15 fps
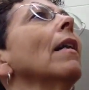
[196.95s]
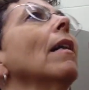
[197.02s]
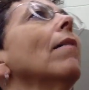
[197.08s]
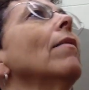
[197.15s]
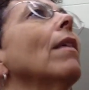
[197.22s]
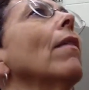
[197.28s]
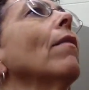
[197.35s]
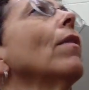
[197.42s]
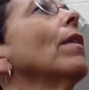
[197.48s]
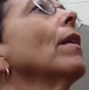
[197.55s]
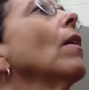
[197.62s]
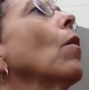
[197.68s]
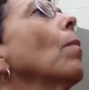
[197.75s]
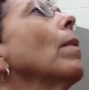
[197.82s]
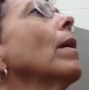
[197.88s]
leaves
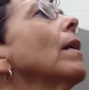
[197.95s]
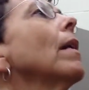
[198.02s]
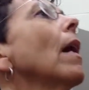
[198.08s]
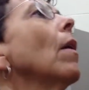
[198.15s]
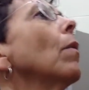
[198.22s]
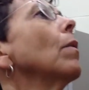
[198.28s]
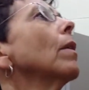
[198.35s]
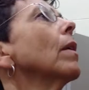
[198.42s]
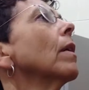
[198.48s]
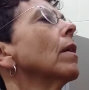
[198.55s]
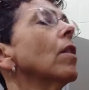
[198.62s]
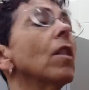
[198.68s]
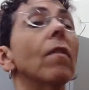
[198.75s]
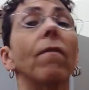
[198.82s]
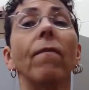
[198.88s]
everything open and out.
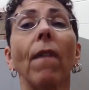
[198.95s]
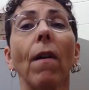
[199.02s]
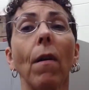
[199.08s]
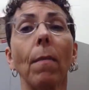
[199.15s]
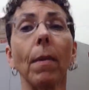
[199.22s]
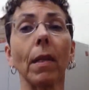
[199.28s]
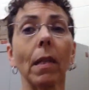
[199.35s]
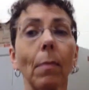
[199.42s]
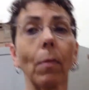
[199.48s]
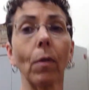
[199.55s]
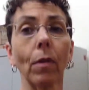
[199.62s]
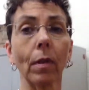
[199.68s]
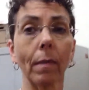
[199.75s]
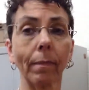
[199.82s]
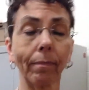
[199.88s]
She's a very messy
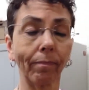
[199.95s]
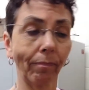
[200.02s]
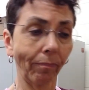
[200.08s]
person,